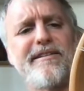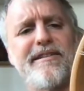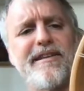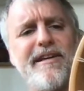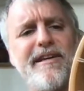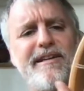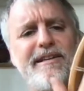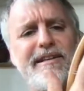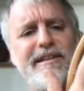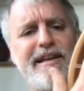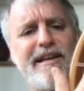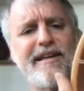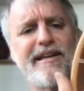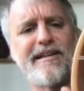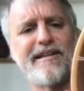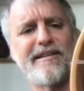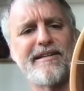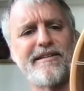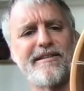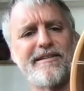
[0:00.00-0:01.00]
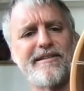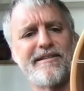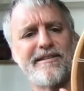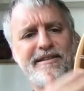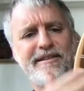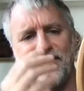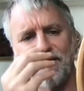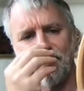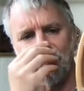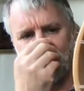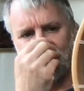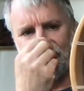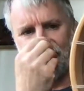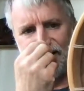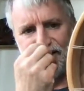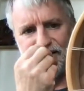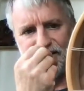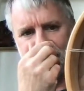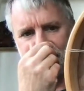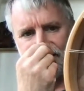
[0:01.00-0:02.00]
that Anne
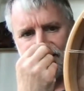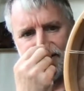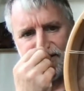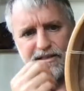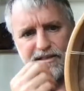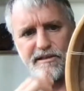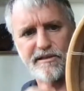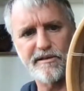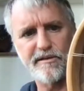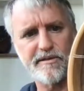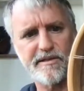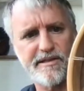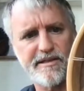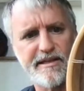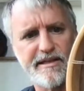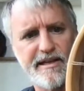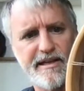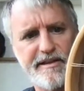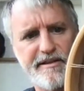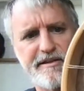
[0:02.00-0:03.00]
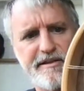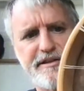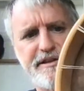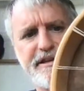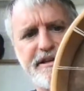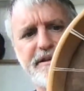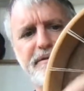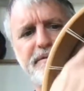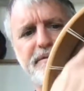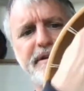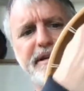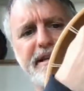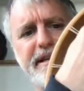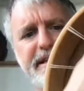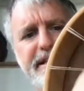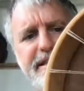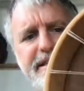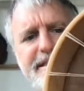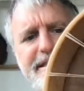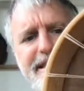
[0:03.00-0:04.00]
ties the sinews together. And you can
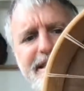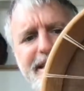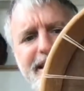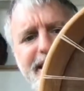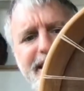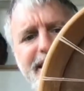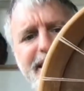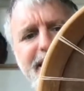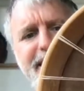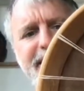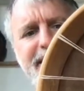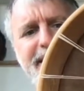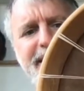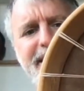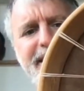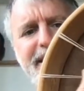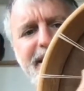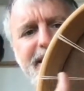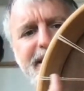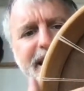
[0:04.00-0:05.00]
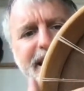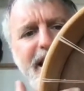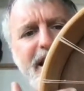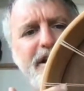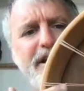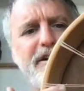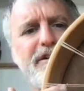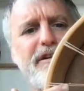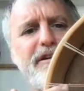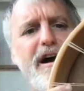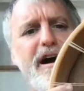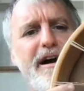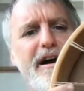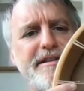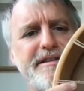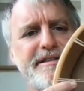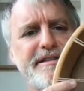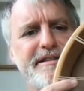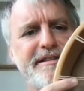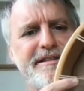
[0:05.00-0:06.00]
really see that
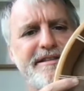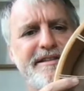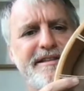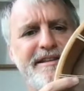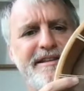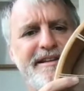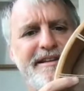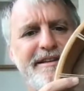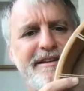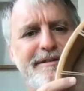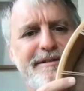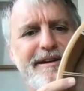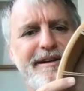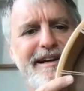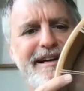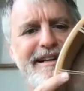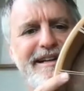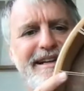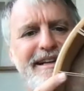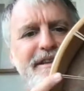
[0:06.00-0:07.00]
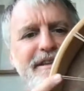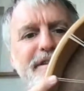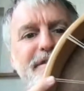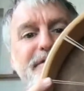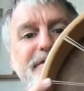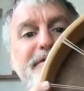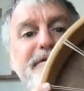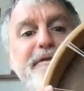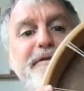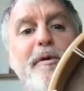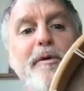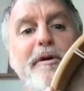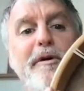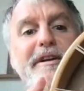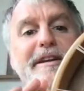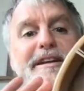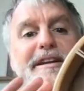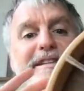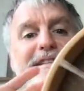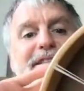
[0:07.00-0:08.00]
cross, right? And the
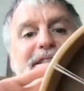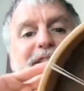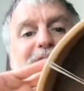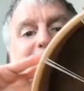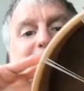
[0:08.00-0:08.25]
fourness